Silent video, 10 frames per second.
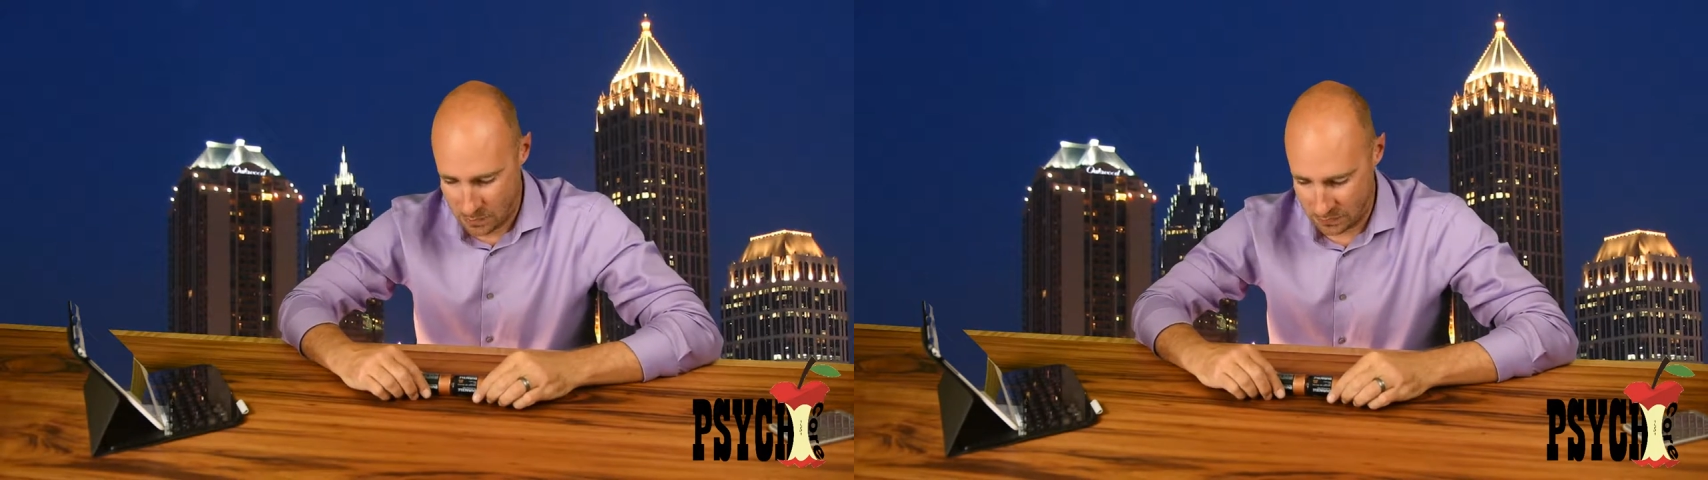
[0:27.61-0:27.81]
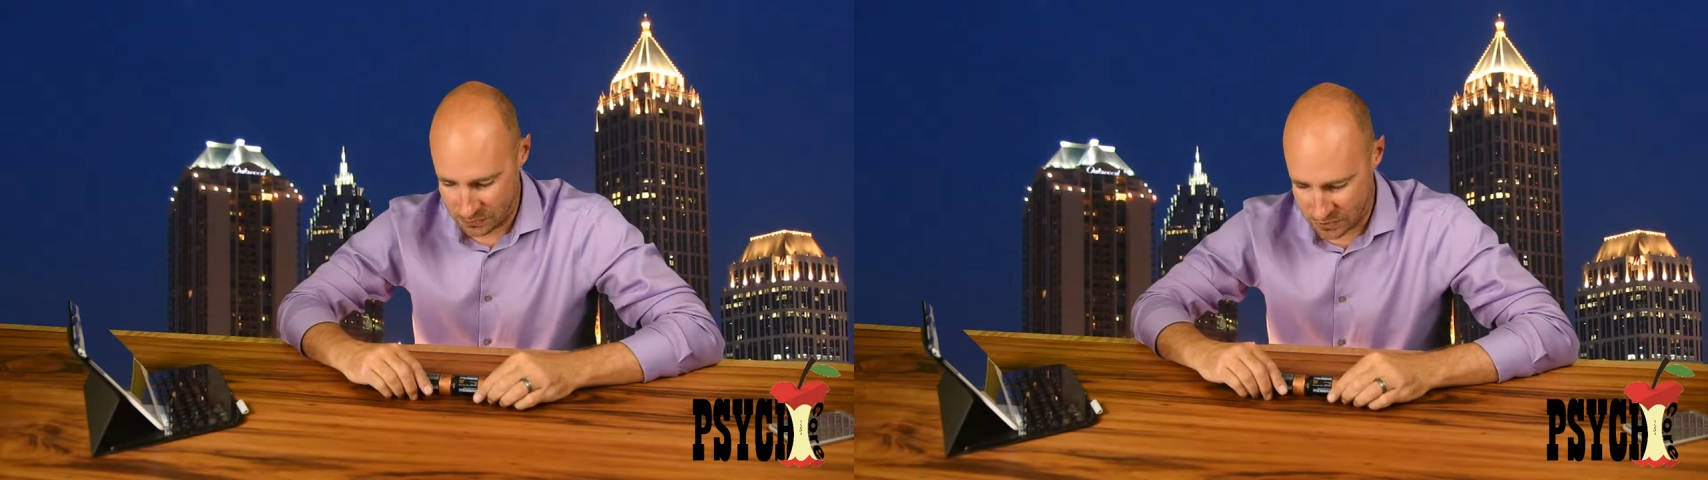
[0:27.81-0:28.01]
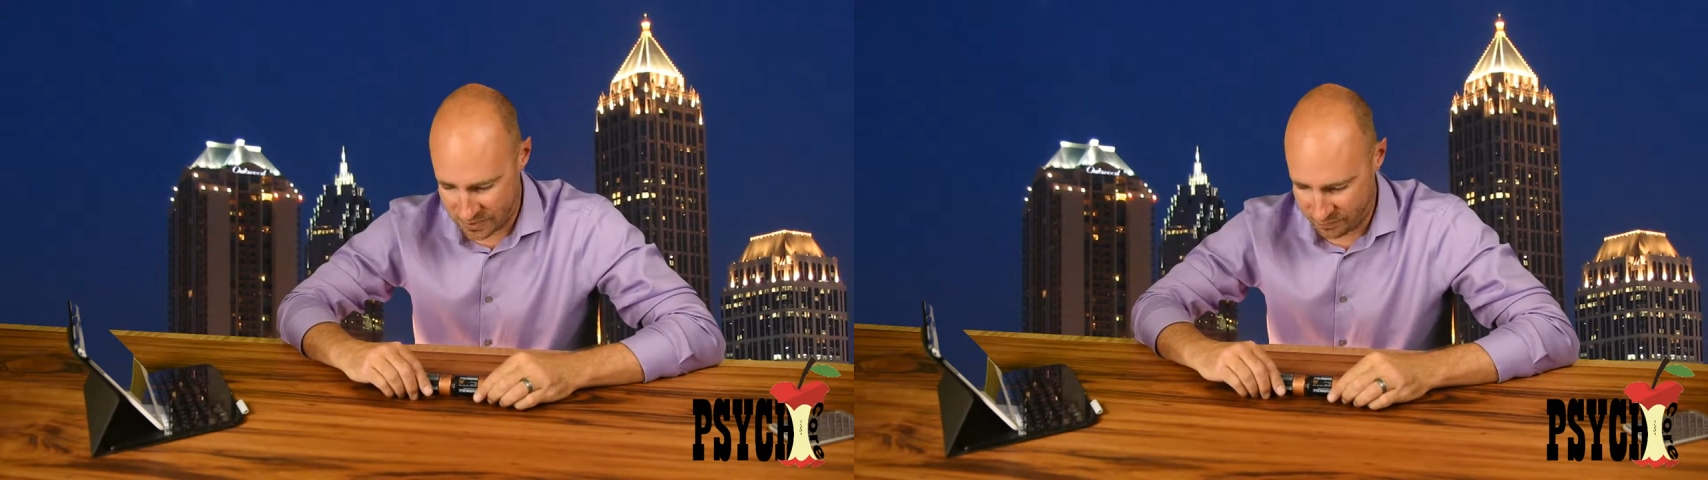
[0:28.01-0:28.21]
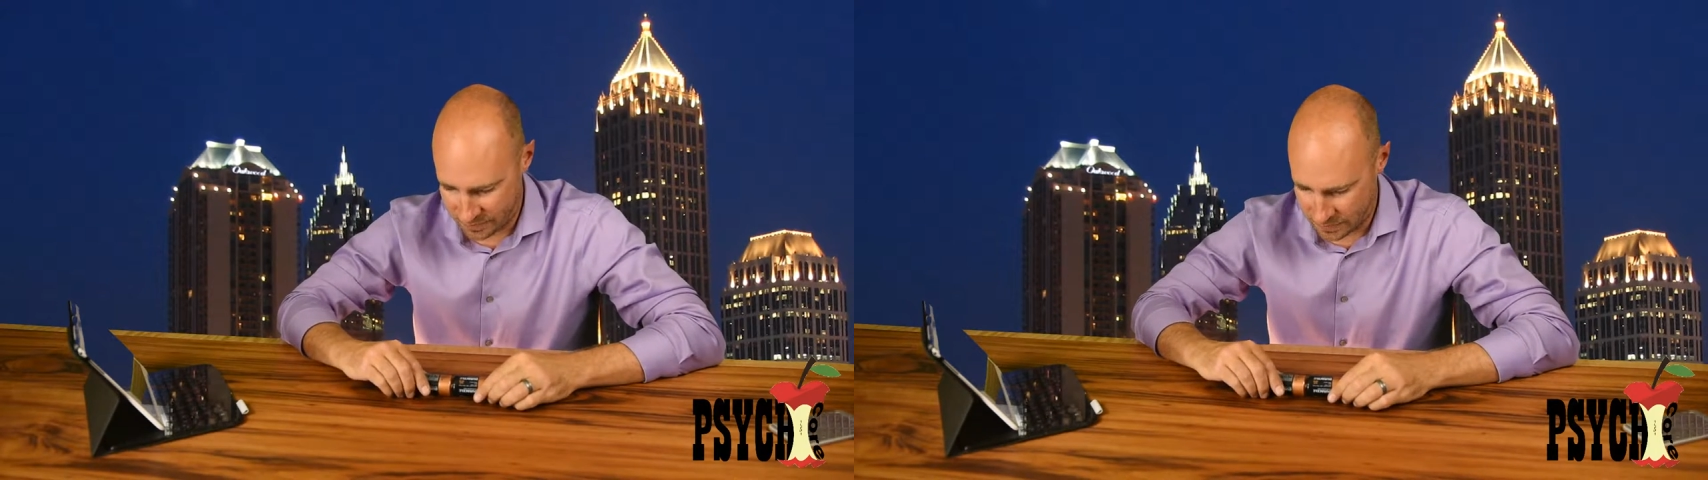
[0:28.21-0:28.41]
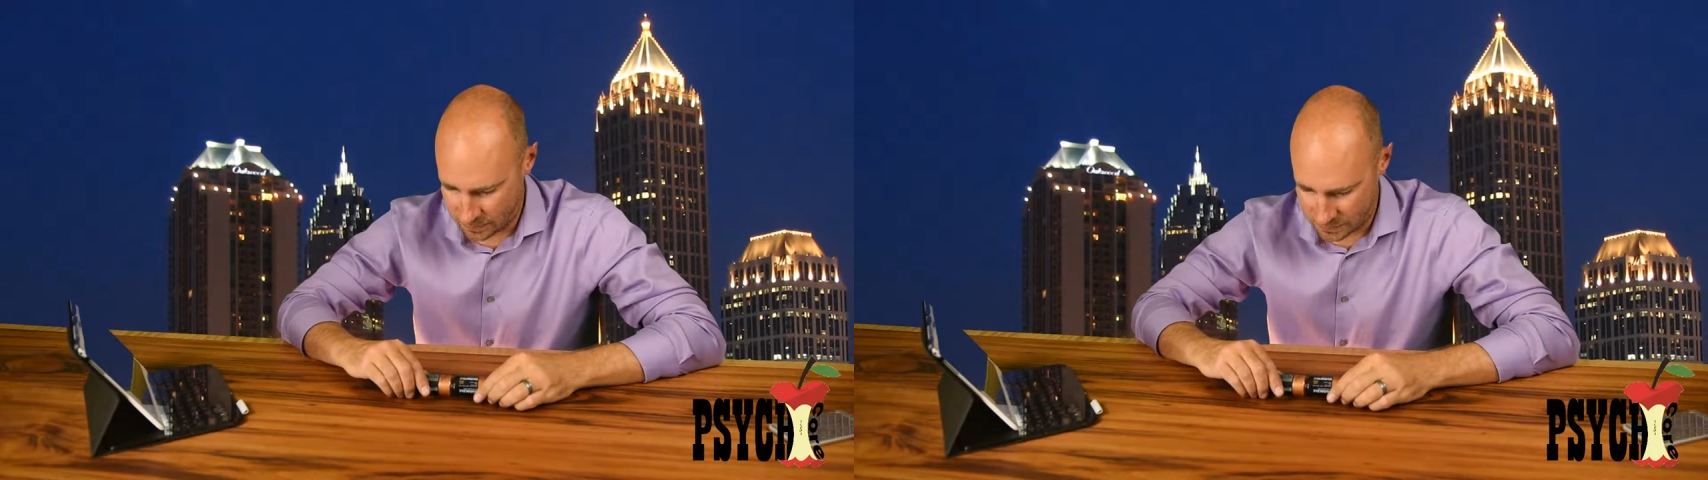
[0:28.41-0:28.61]
we were trying to
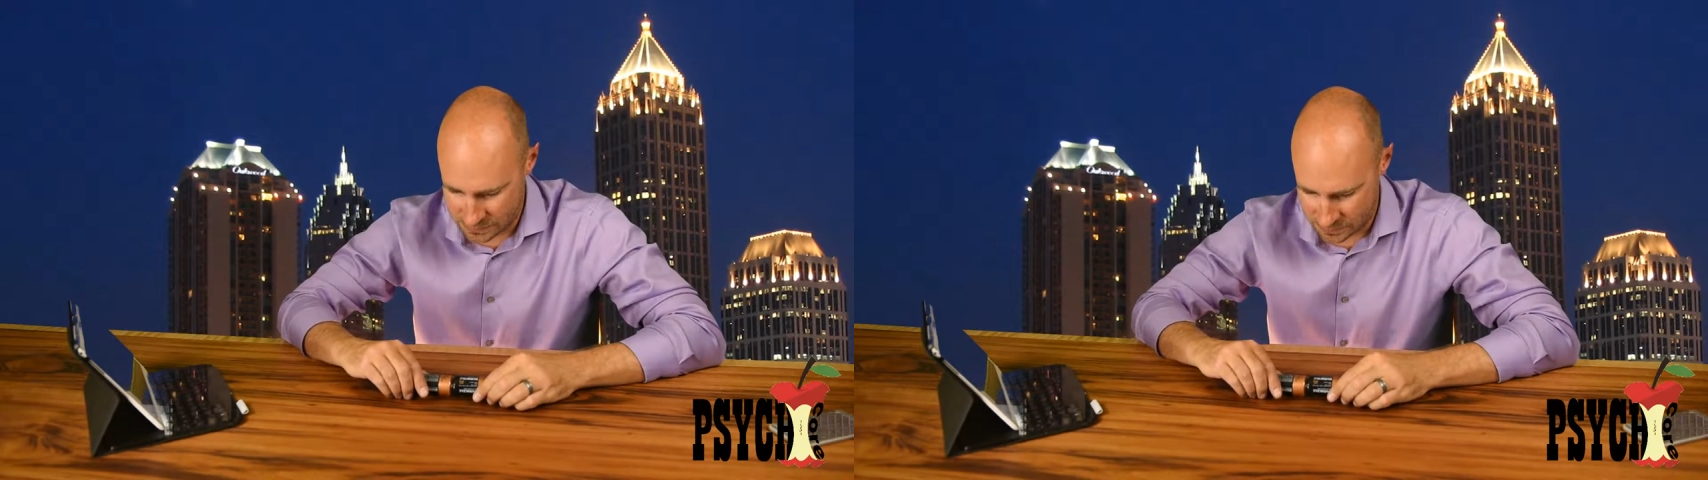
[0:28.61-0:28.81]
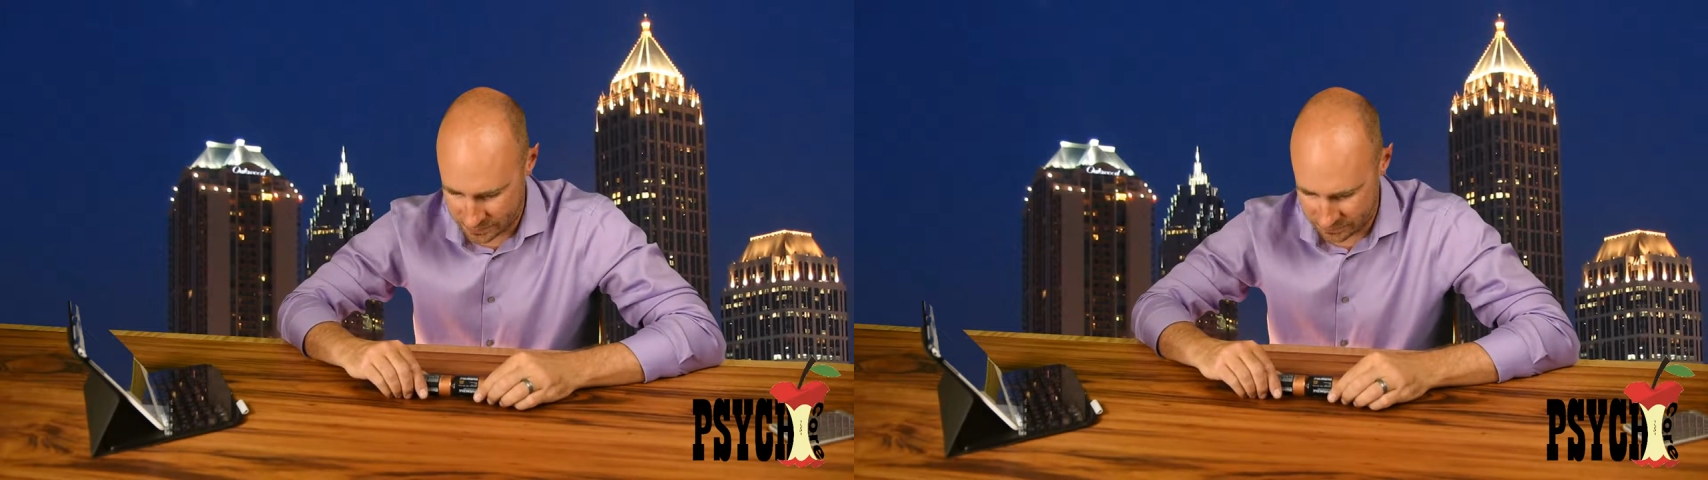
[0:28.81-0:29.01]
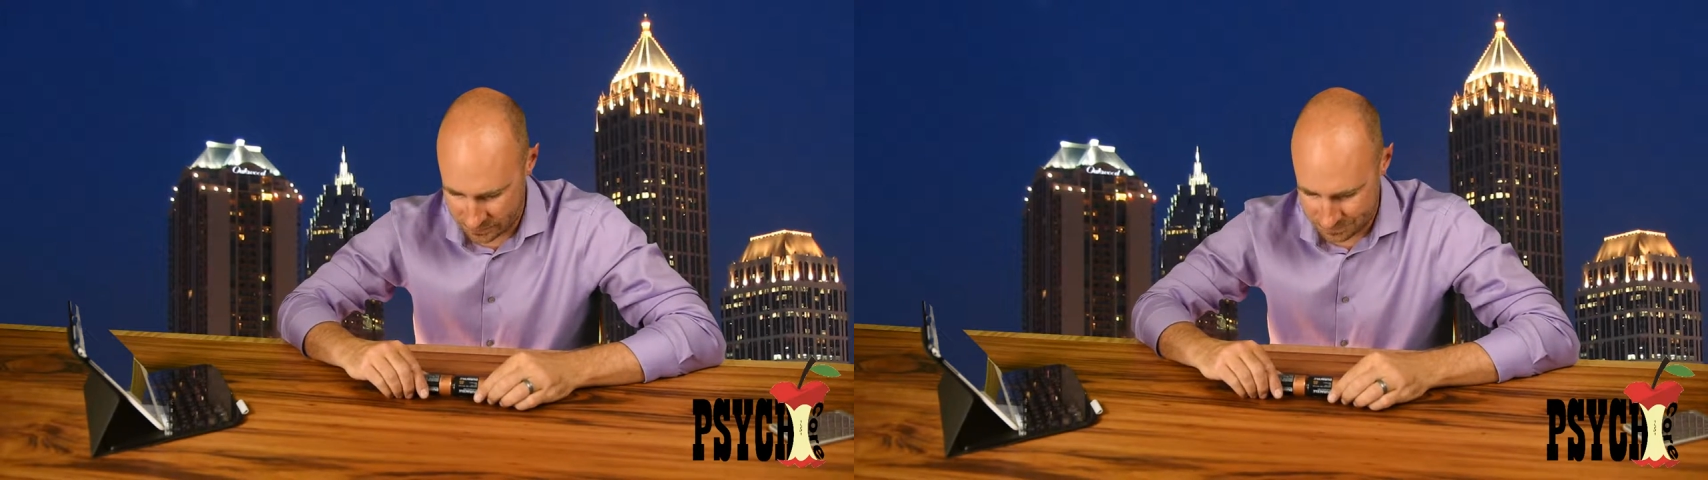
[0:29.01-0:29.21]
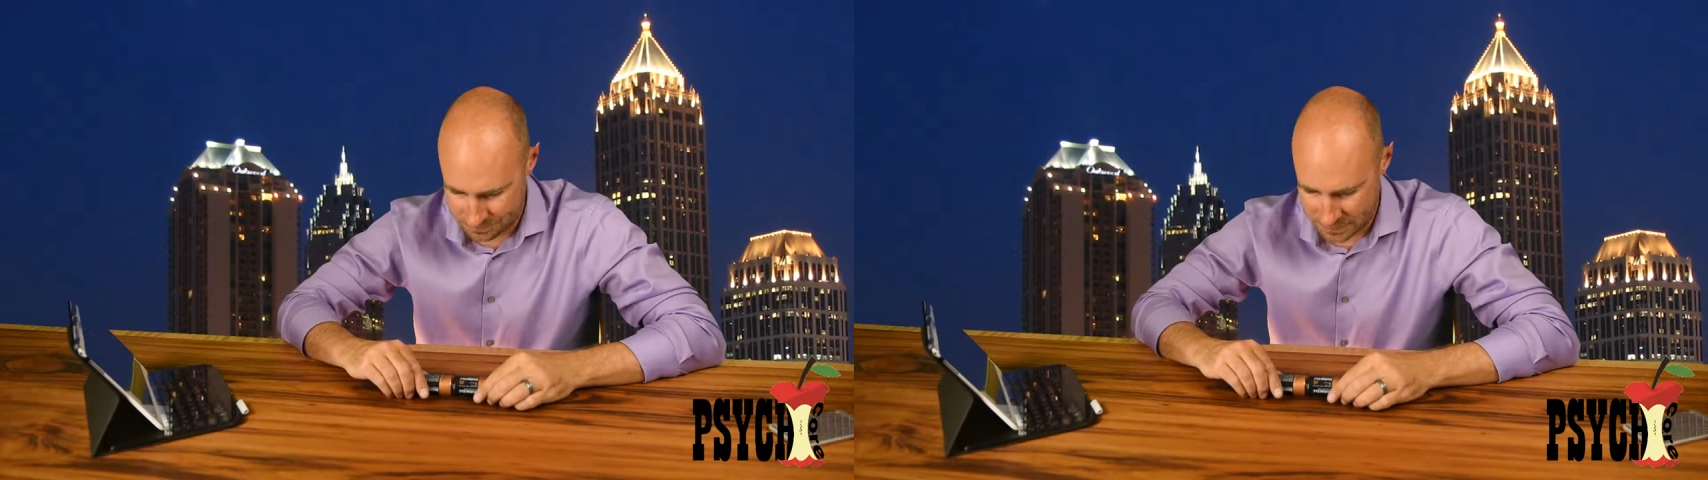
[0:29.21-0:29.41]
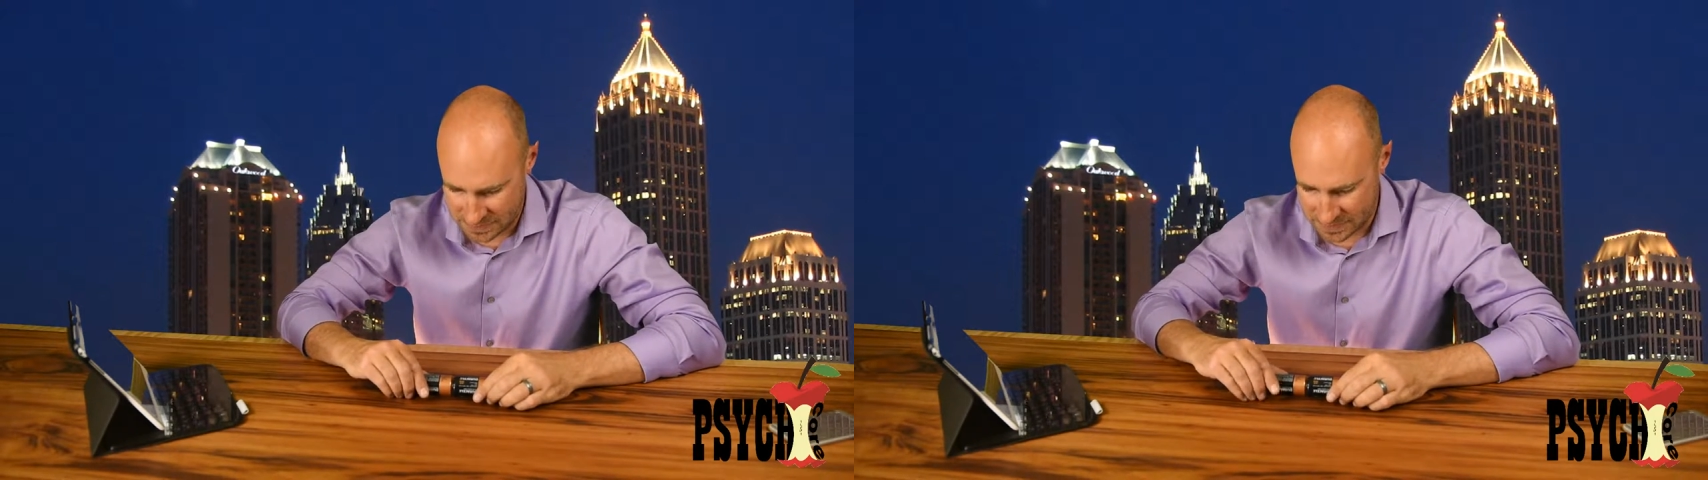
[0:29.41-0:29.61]
figure out what sort of
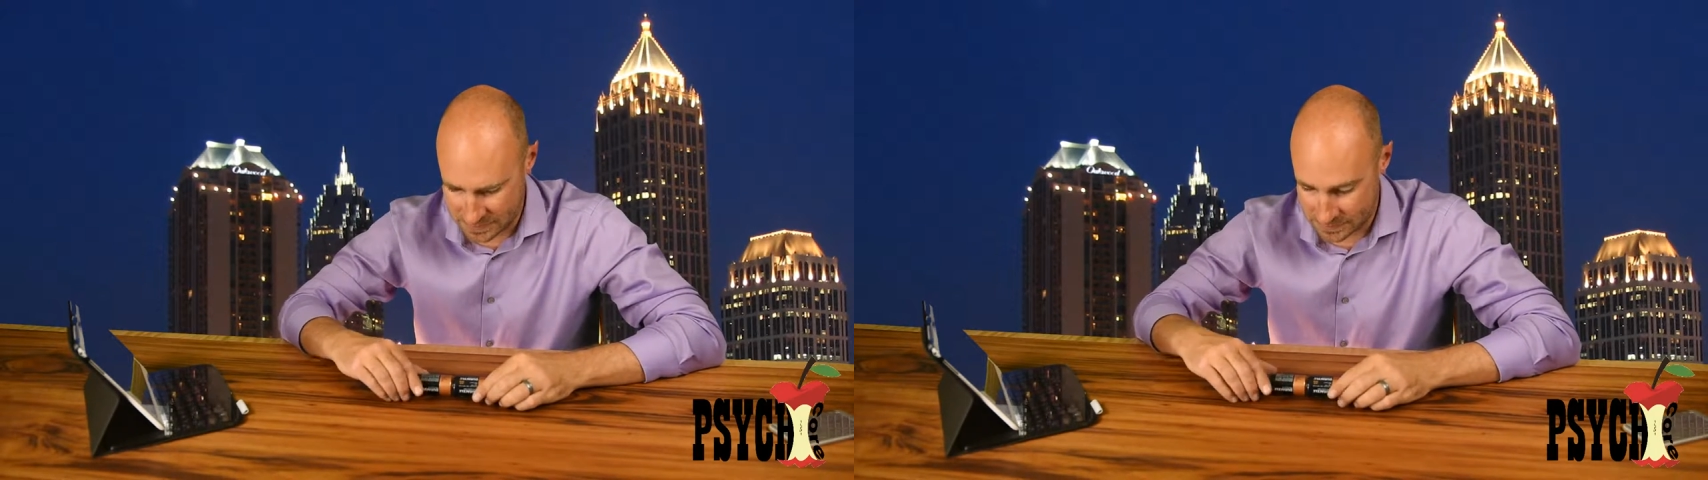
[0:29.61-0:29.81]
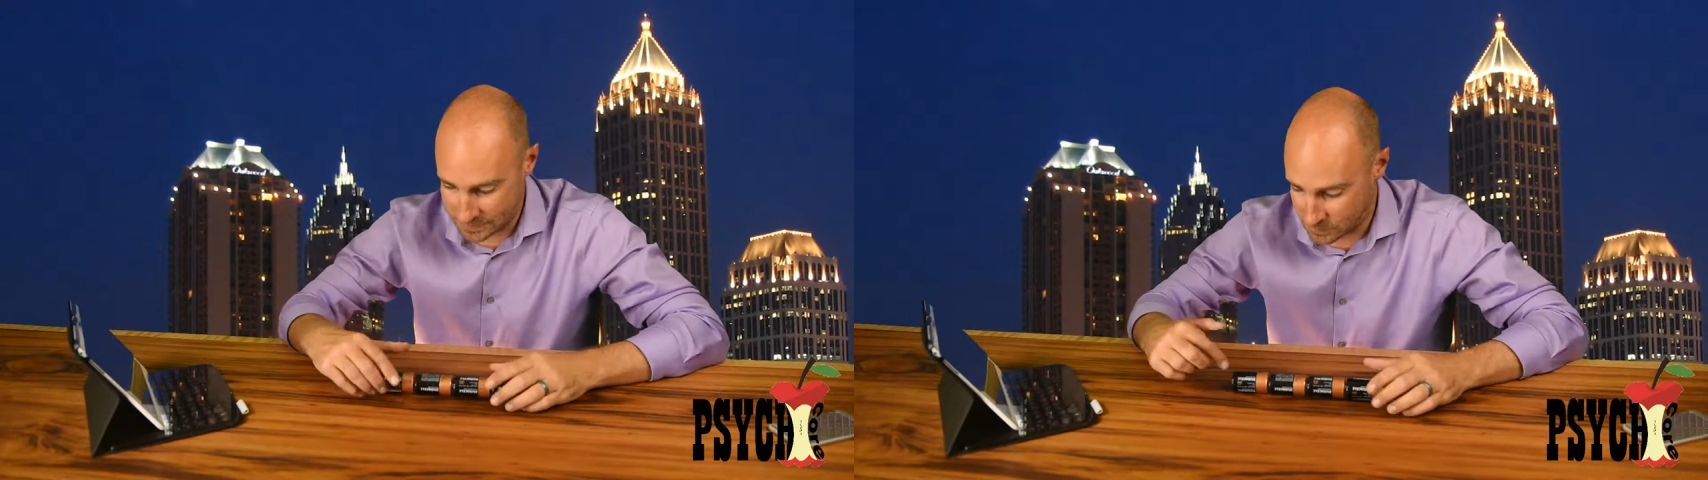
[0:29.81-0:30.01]
intensity.